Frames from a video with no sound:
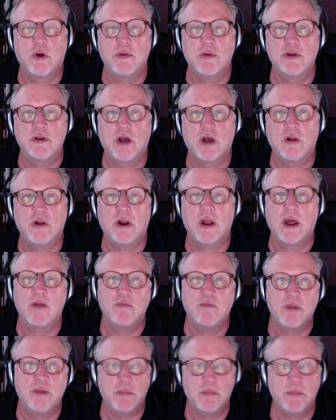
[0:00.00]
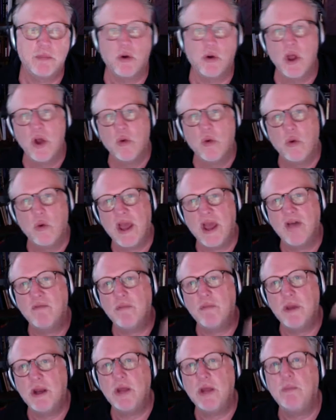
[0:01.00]
to help a lot of people. We
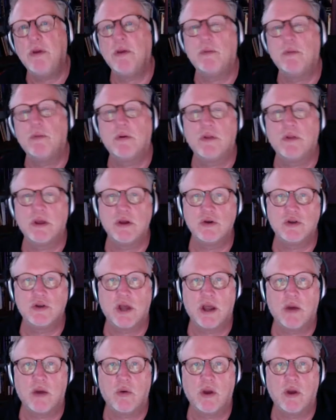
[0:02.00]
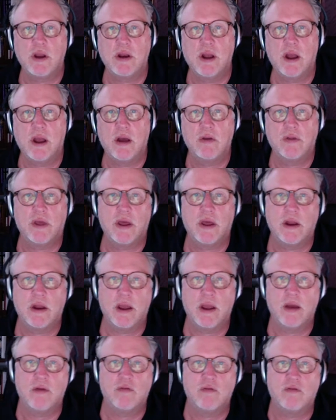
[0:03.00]
have many people that use iAwake now that
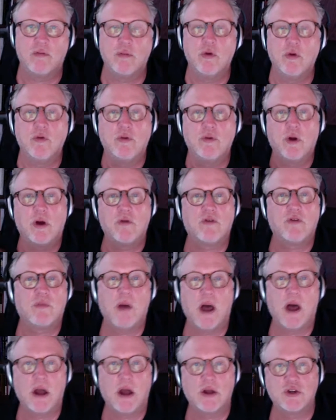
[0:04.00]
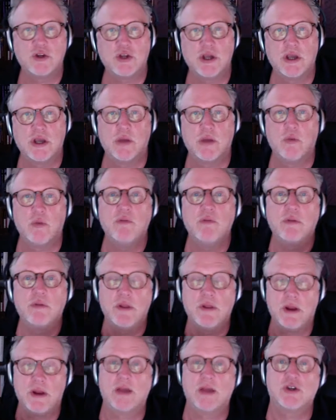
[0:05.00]
have moved on from Holosync, and we've
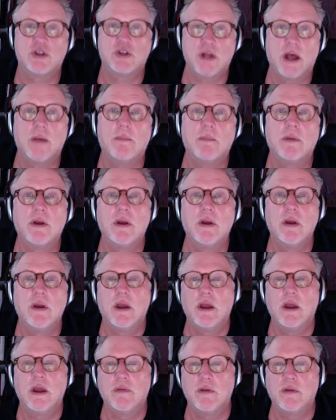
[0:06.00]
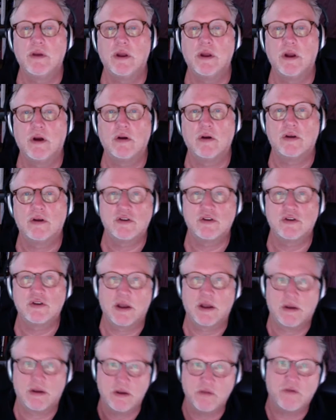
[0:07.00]
been the next step. And, you know, because
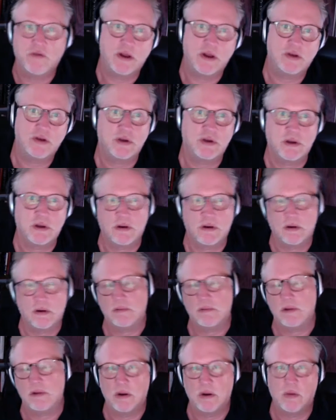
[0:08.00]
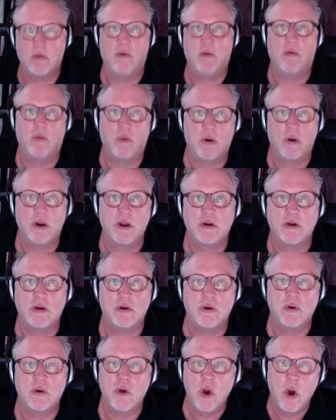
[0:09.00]
like you finish it, or, you know, what do you
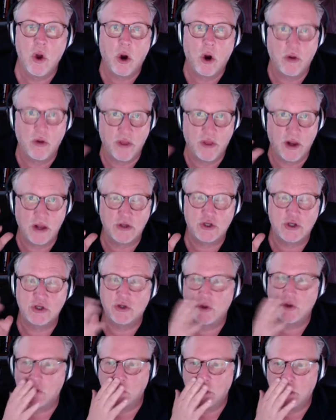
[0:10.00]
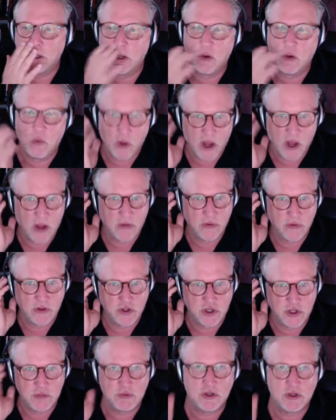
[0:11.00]
do? Or they listen to it and they go, wow, this
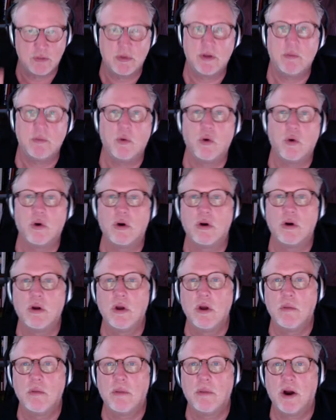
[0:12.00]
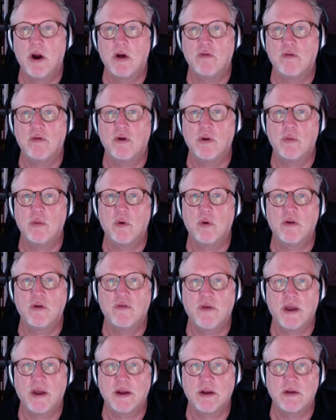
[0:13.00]
seems to be more powerful and more
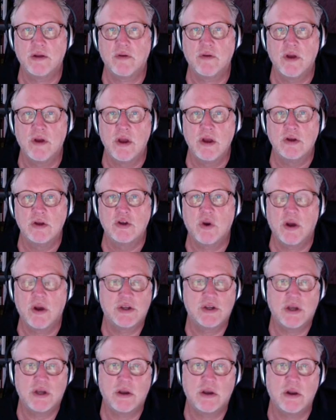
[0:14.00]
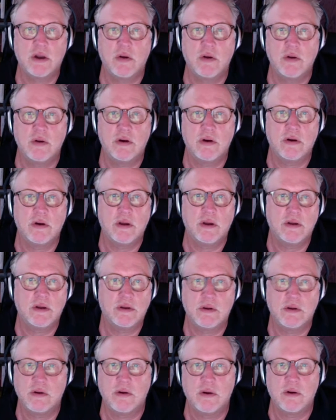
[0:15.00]
effective. So I'd say, you know, you're in
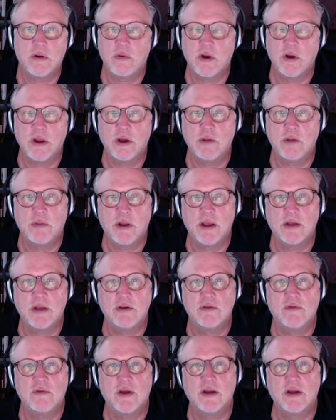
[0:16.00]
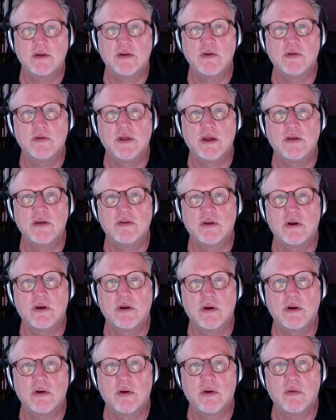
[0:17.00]
a really good place. You've got two things that
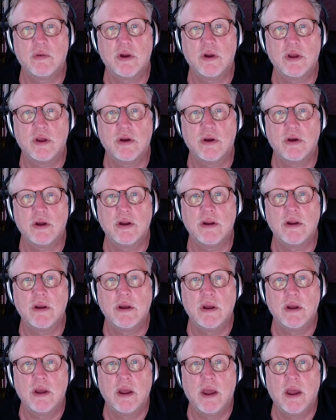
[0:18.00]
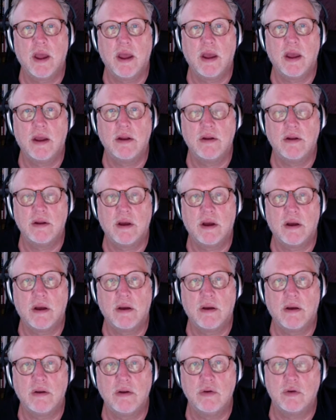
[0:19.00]
are really good. And
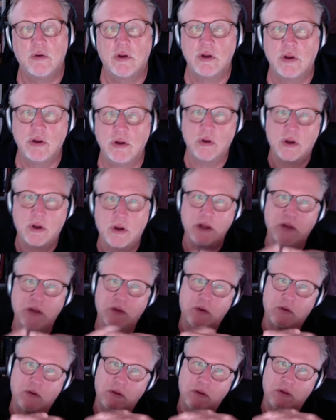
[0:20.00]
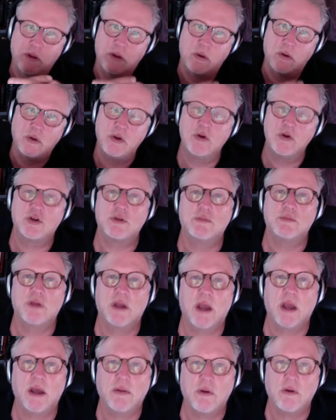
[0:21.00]
you can either, you know, use them
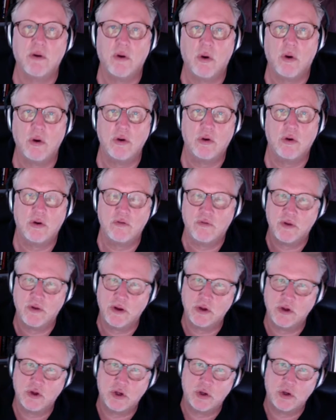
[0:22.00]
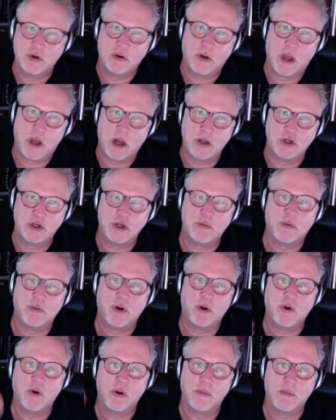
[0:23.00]
together, or you can finish your Holosync
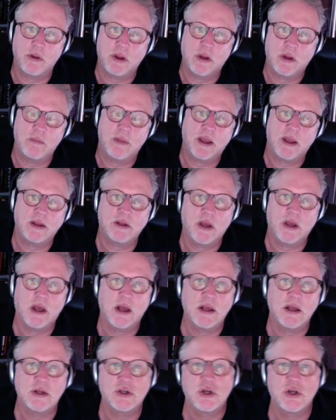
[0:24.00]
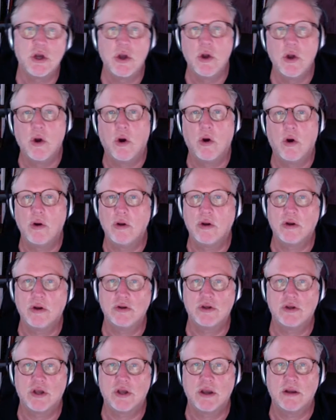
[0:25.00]
program and come back to us, or you
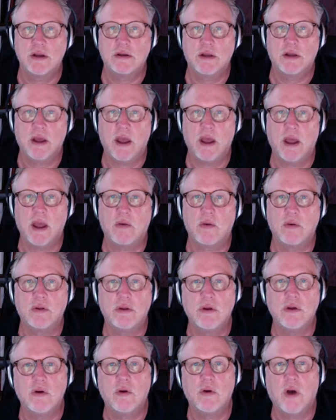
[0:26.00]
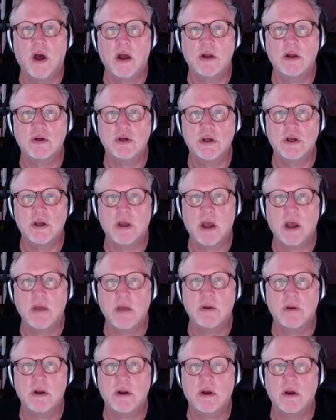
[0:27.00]
can say, to heck with you, Holosync, I'm
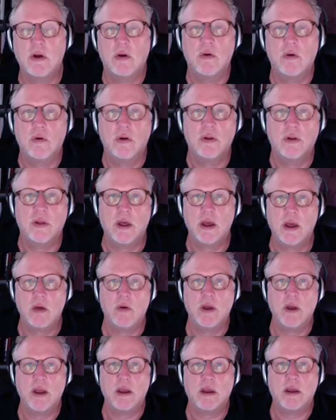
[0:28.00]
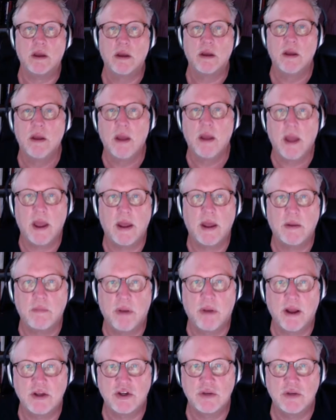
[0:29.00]
going to go with iAwake, and
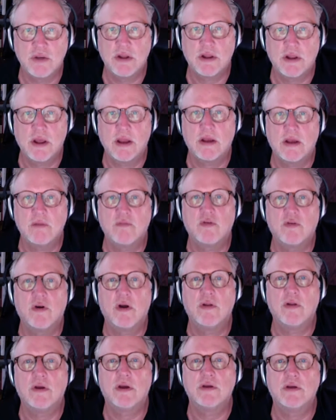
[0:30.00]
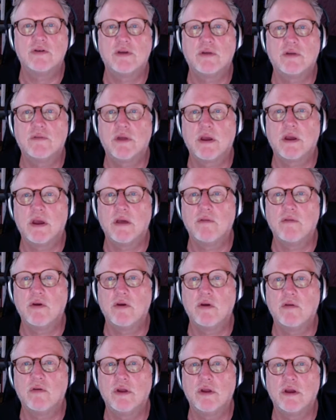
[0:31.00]
bless them and thank them for all the good stuff they gave
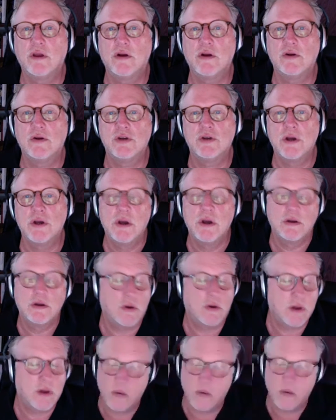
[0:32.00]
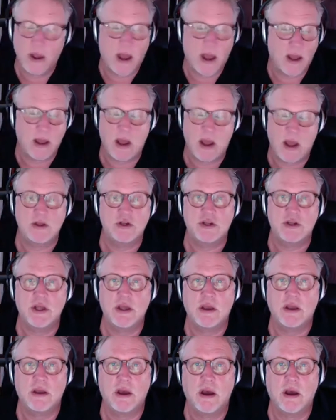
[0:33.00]
you over the years. So anyway, I just
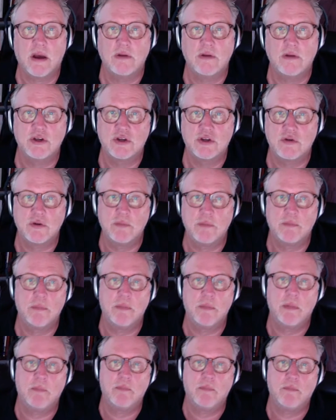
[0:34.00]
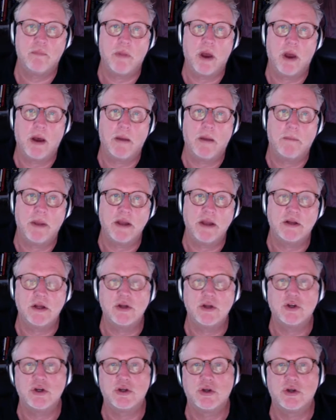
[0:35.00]
think pay
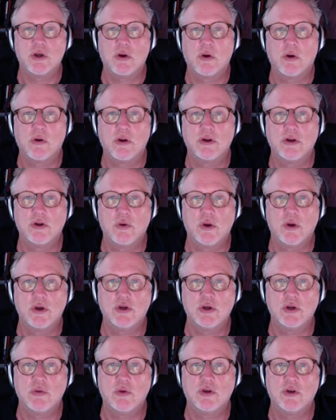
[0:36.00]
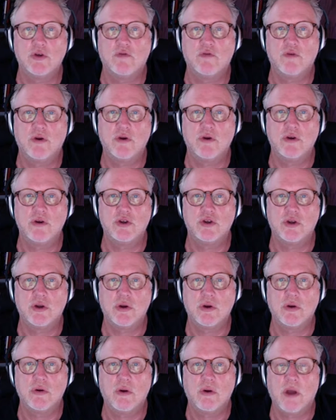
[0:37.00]
attention to your own intuition, what you feel you should
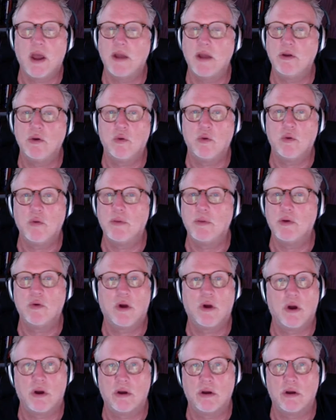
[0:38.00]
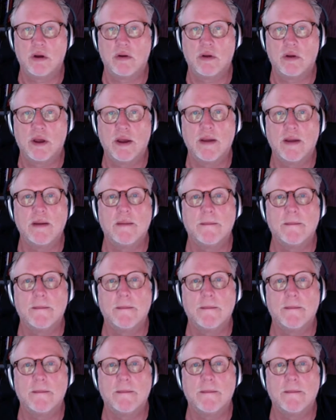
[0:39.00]
do, and you won't be wrong. Okay.